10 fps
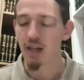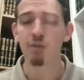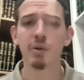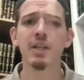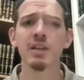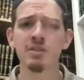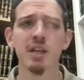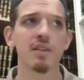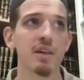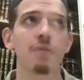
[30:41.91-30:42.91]
He really is
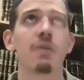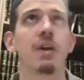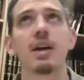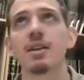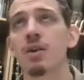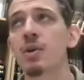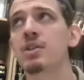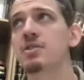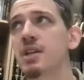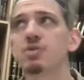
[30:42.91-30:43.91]
like the
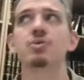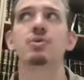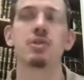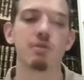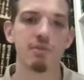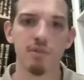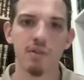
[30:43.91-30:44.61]
quintessential